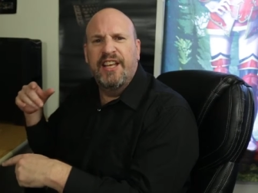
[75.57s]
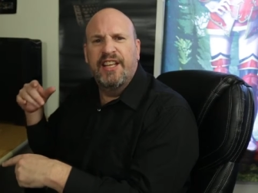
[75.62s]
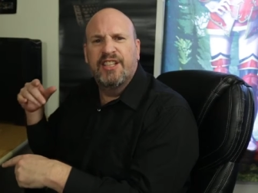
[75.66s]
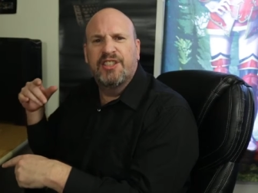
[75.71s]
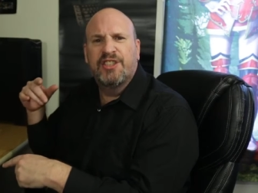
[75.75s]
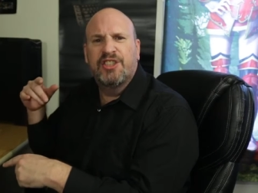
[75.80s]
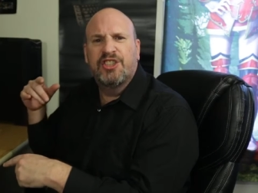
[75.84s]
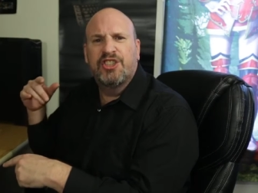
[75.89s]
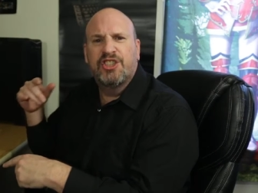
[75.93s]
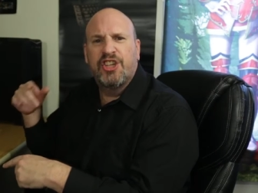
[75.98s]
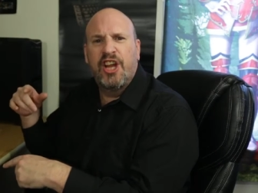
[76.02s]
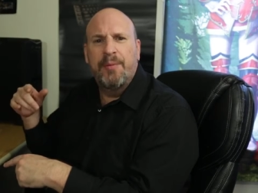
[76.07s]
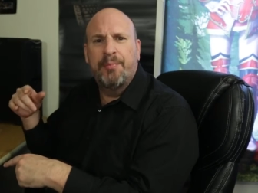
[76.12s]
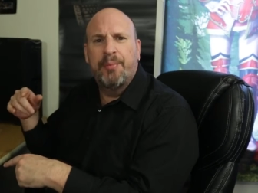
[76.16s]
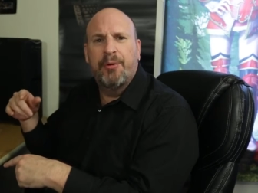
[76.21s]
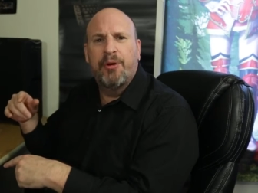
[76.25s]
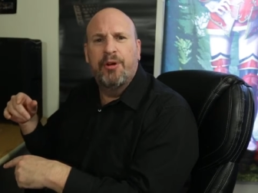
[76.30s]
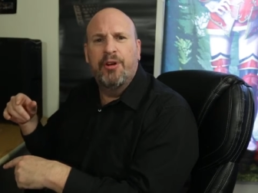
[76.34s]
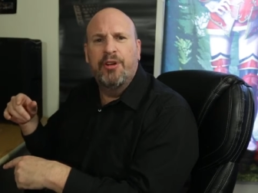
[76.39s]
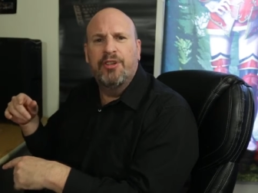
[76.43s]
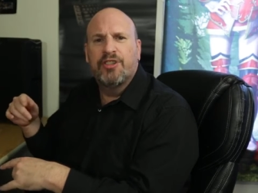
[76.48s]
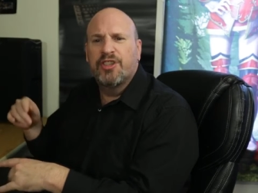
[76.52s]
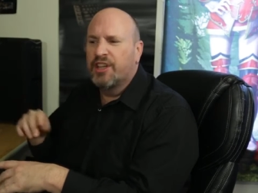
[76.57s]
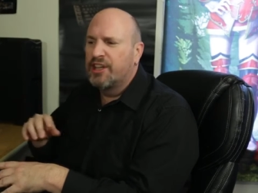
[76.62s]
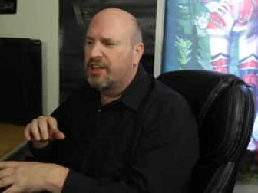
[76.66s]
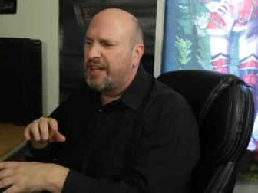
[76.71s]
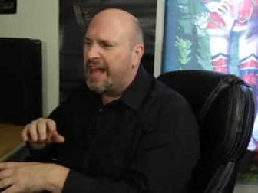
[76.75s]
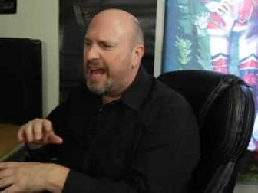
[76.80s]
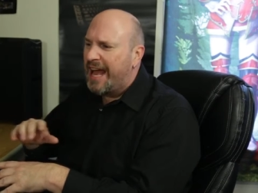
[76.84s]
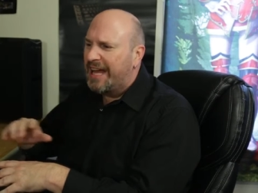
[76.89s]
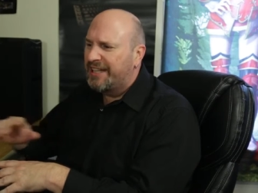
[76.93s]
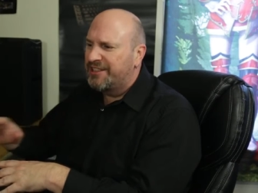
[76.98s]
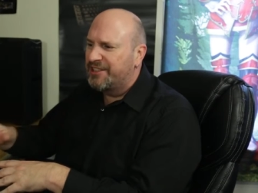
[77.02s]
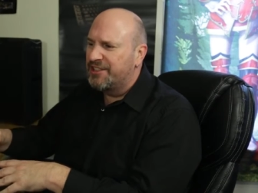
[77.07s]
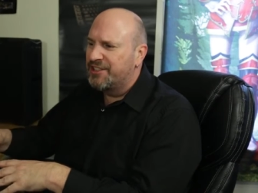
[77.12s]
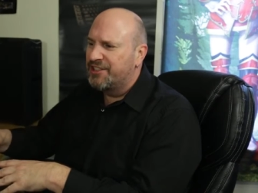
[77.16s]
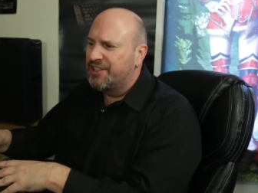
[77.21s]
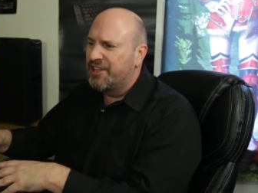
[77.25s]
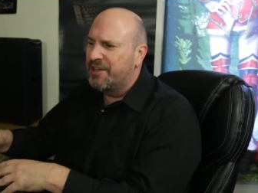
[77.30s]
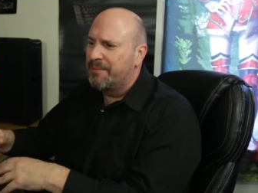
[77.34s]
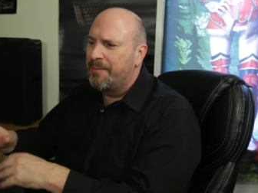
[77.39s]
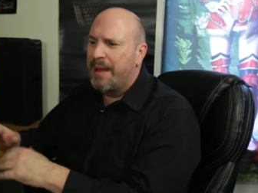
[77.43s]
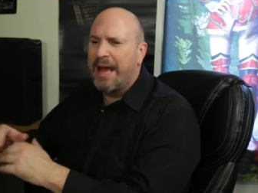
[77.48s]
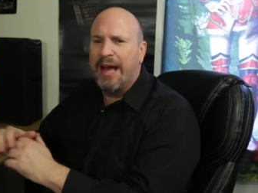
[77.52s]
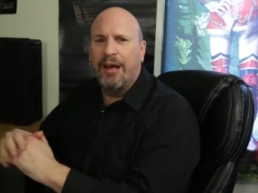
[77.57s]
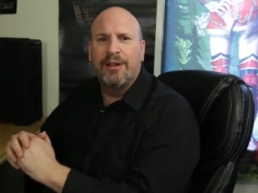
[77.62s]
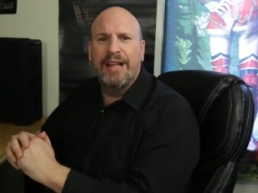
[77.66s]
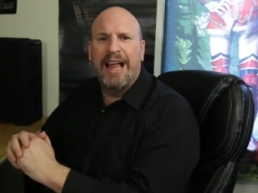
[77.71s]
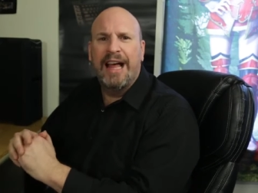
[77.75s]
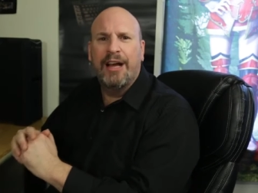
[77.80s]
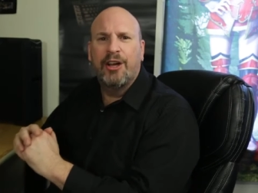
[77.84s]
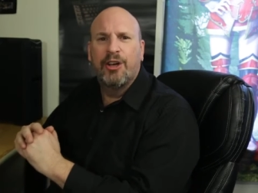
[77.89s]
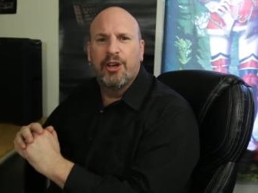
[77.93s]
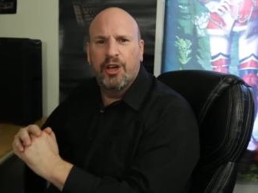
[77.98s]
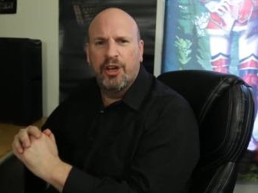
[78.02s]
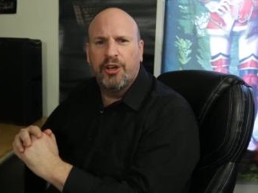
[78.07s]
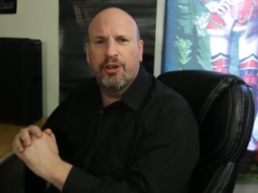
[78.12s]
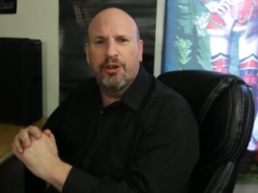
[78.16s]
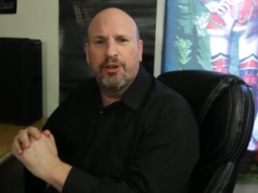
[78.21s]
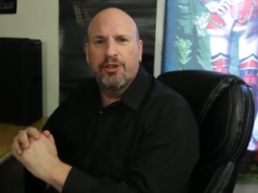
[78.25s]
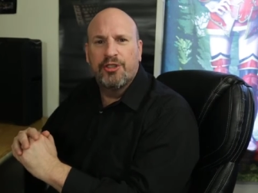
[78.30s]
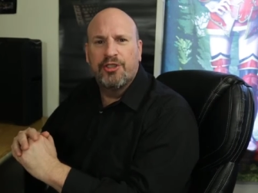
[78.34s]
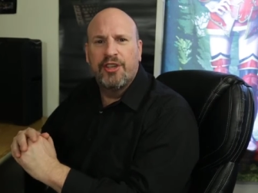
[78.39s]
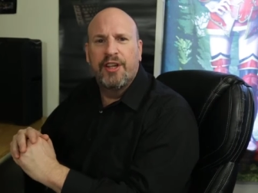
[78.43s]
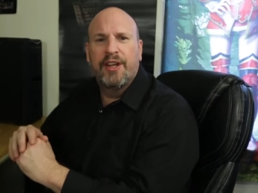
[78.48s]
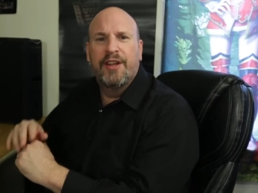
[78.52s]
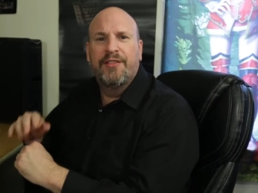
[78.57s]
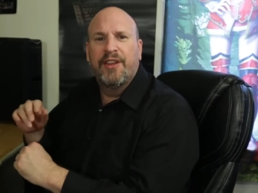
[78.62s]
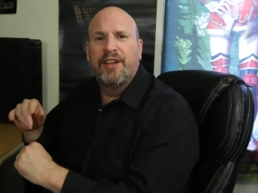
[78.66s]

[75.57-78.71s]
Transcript: it's cheaper to license them out like hookers